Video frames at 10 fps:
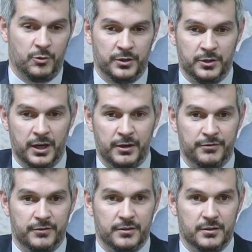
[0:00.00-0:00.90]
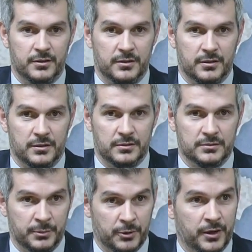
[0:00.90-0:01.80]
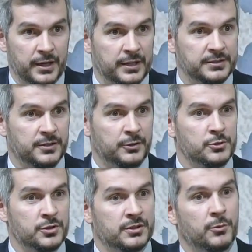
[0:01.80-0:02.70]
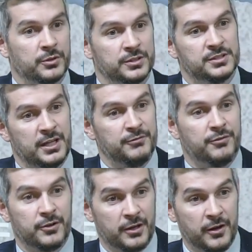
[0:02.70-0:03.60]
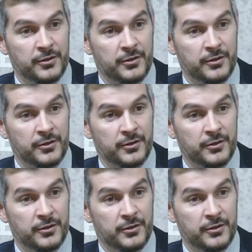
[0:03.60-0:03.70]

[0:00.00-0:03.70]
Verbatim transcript: when you have democratic institutions that were designed for